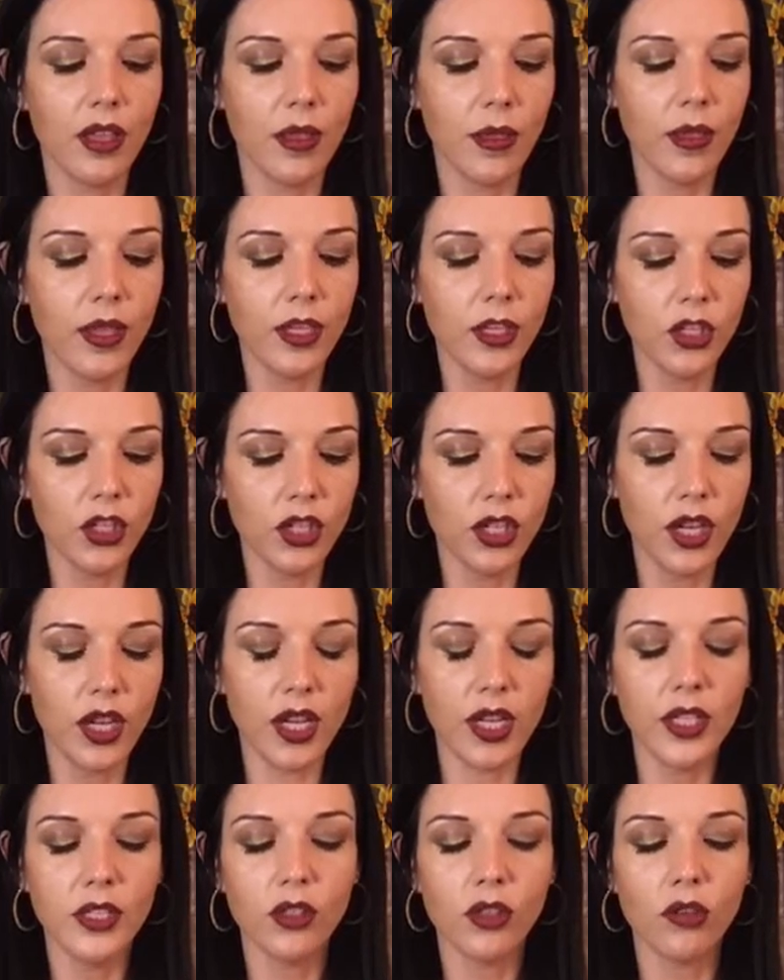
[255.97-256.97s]
The
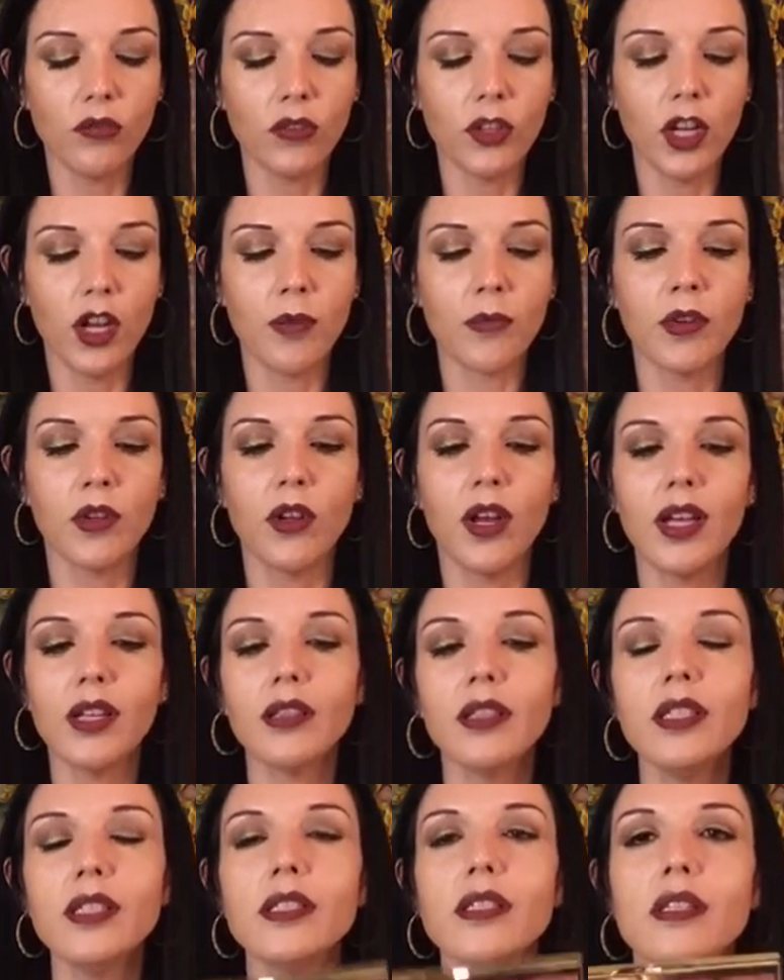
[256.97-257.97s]
shades are phenomenal. I
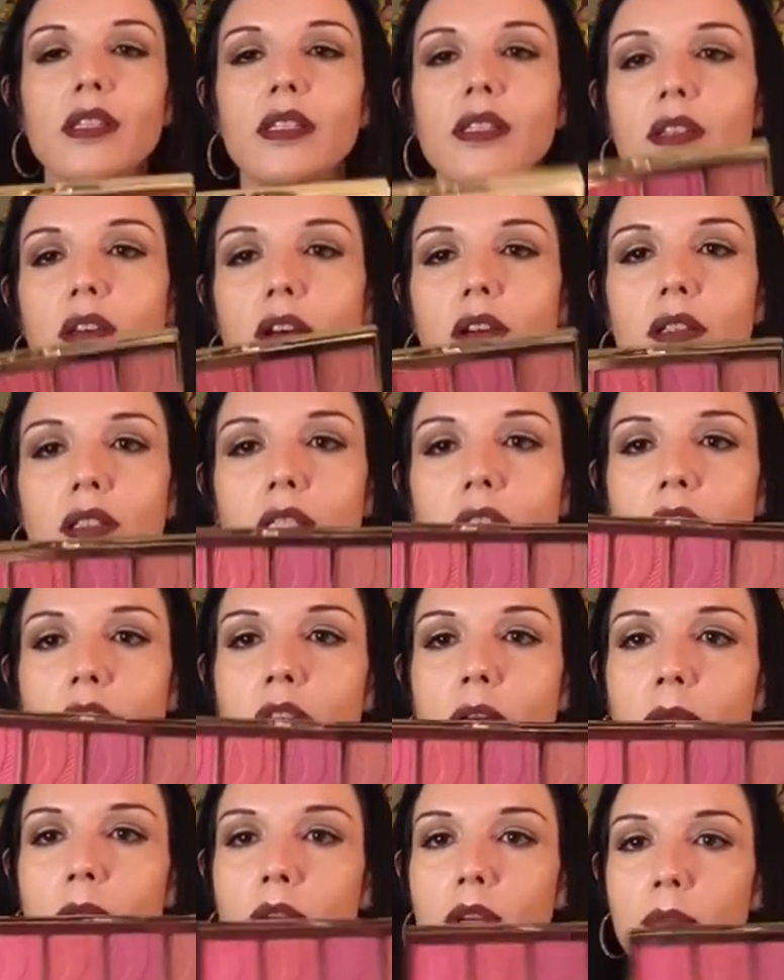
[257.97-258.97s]
list this all the
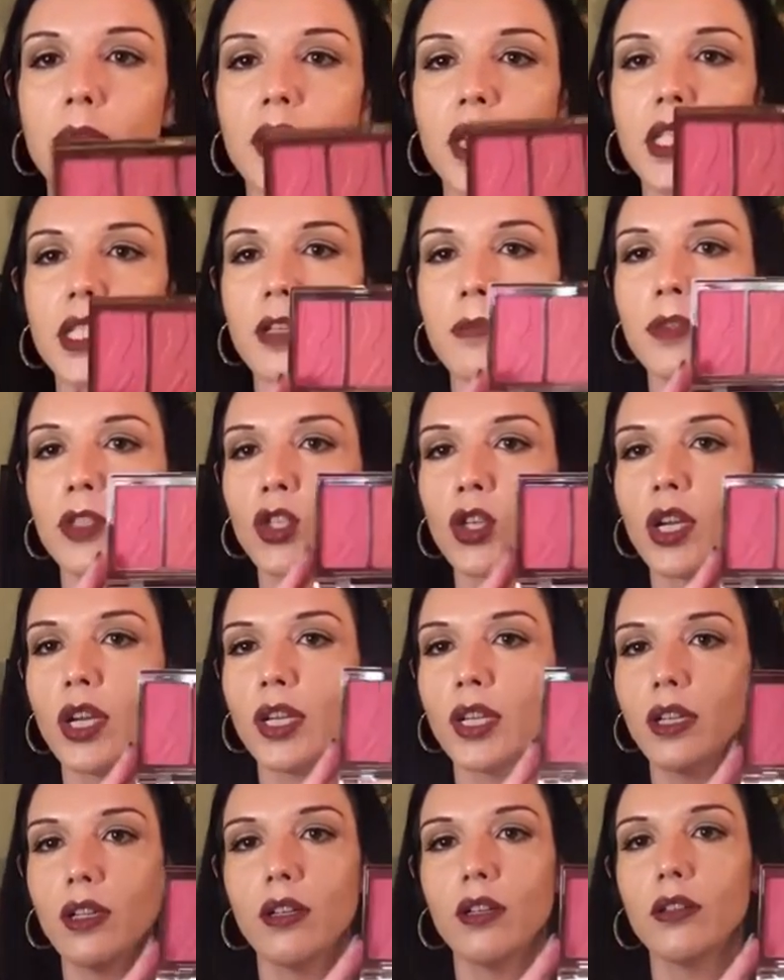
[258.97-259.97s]
time because I've been
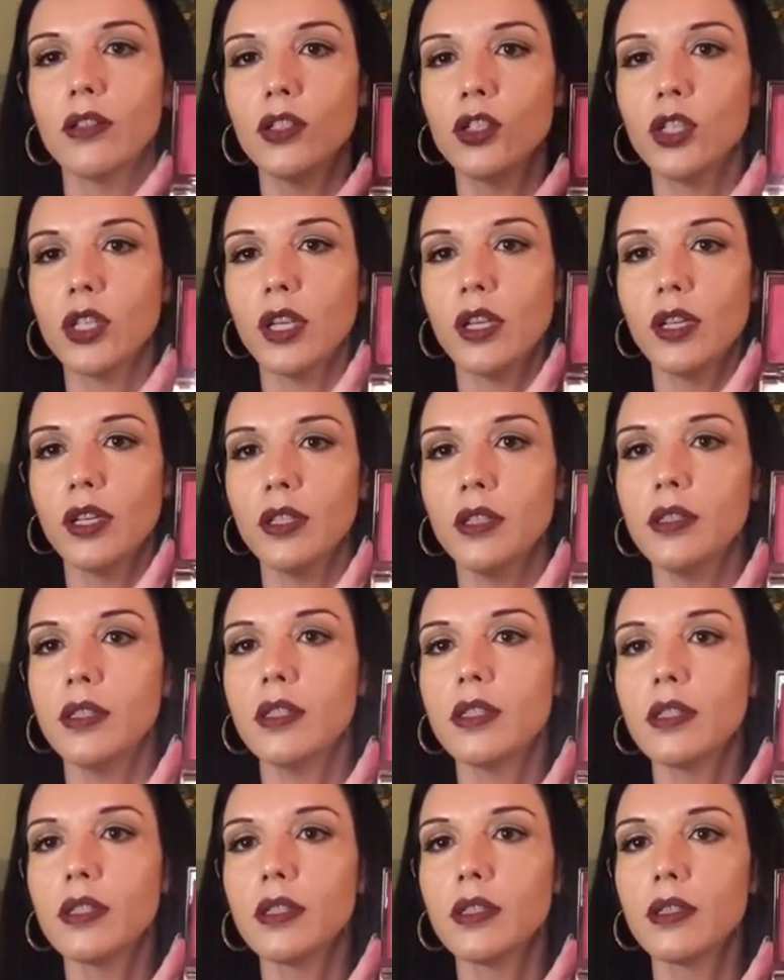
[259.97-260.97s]
trying out all the
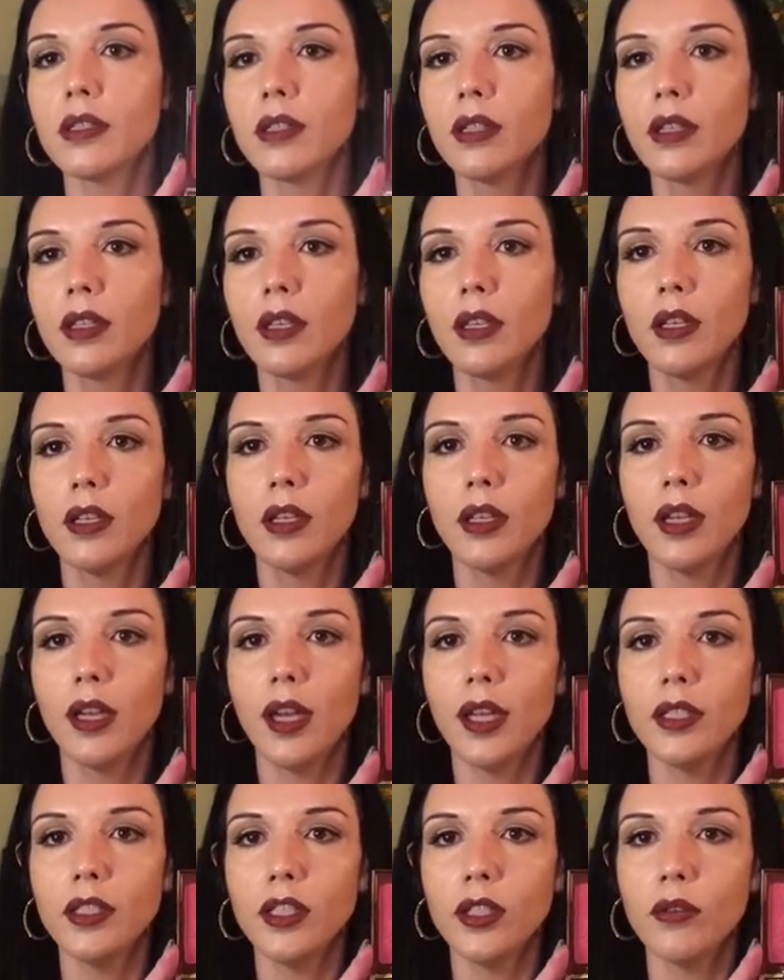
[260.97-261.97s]
shades.
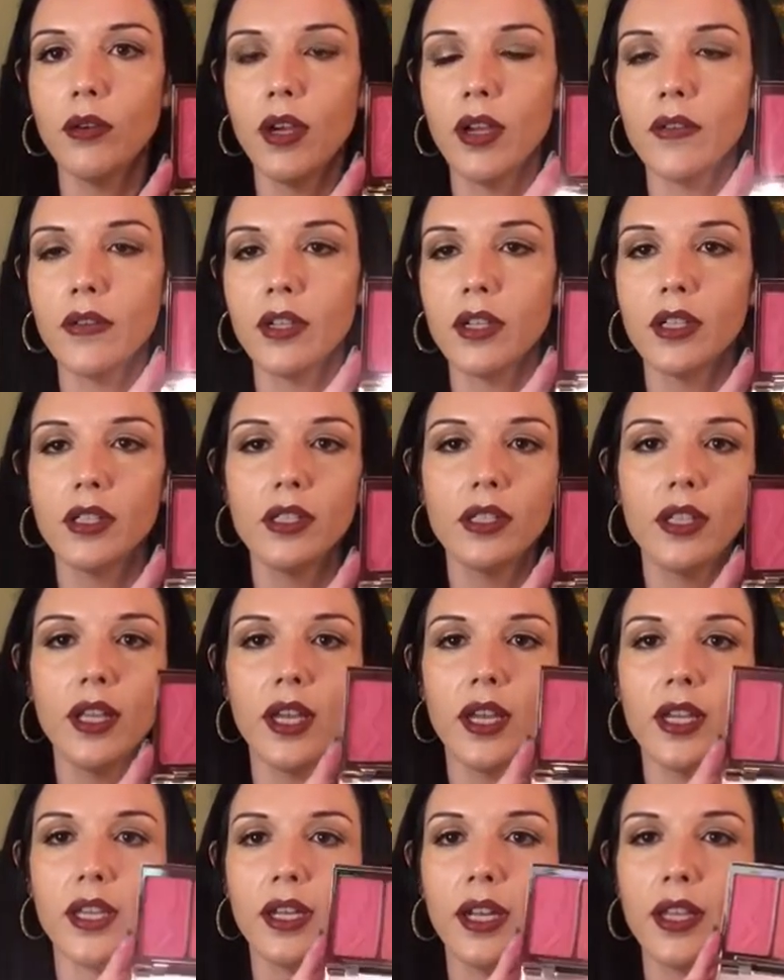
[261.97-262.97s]
I do have it on
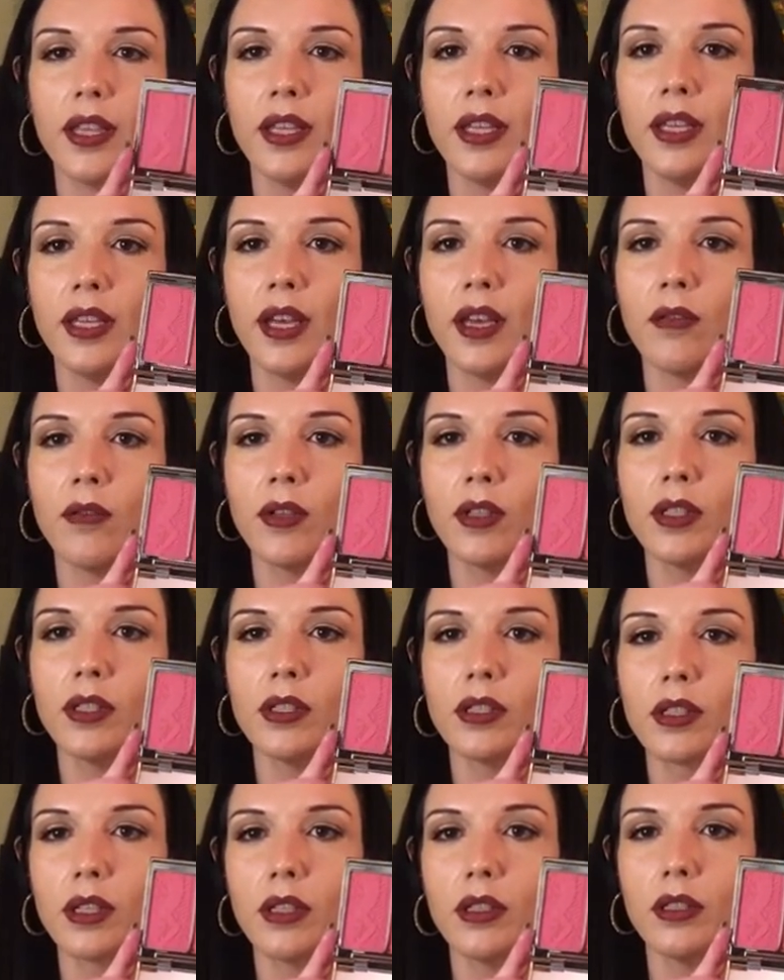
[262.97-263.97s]
today, and I think I have on
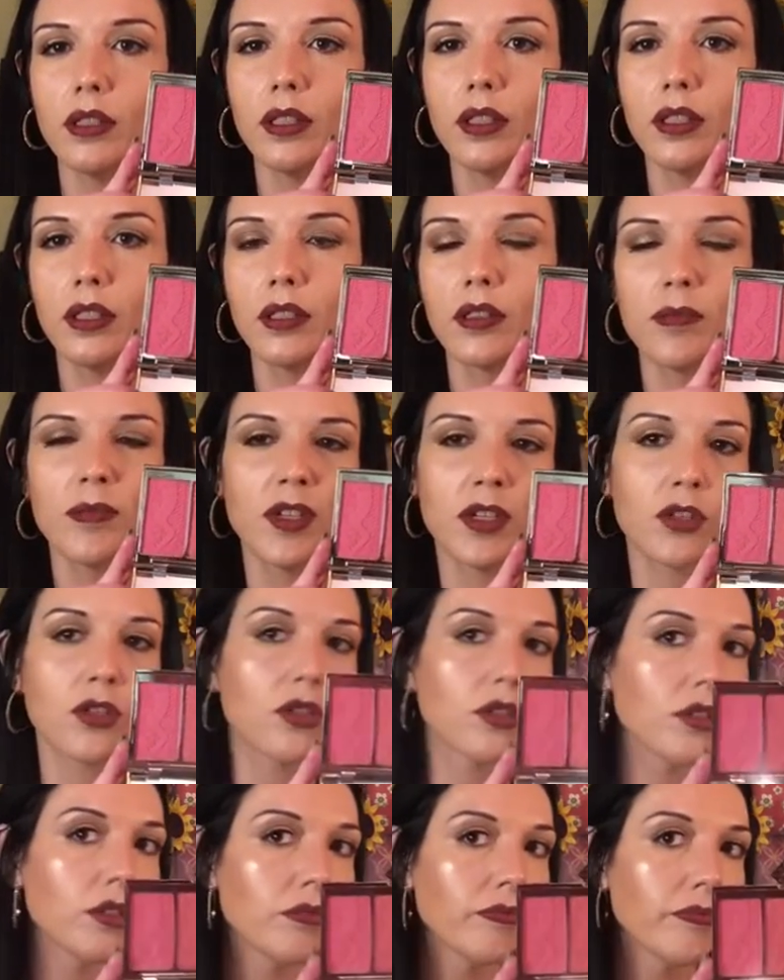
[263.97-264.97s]
this color. I'm not
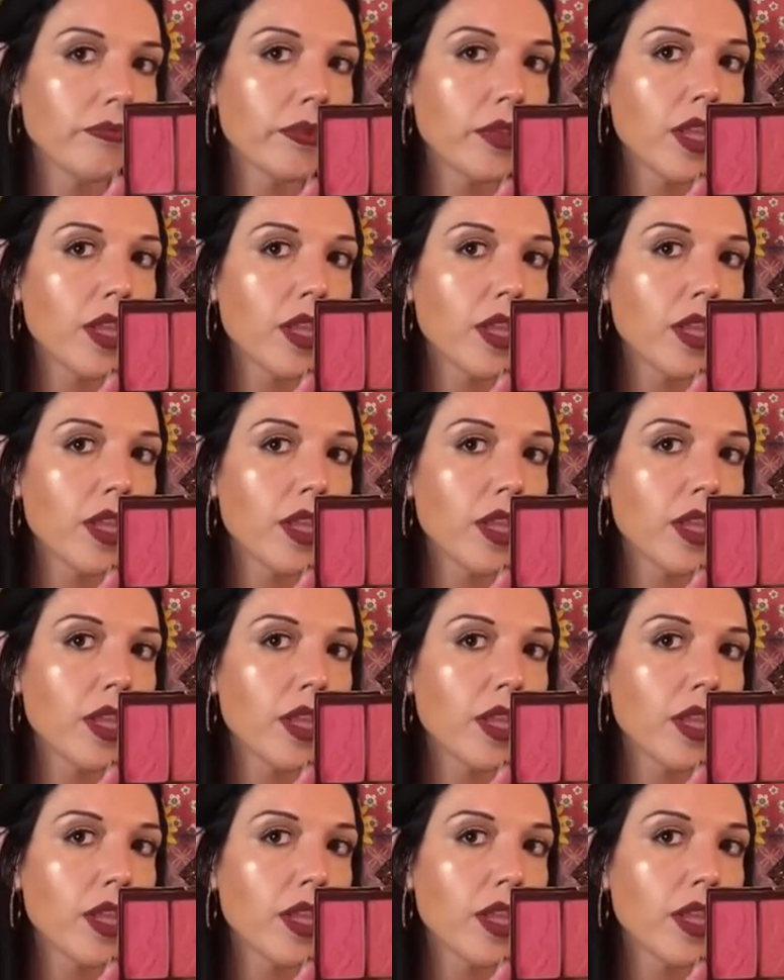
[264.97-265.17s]
sure.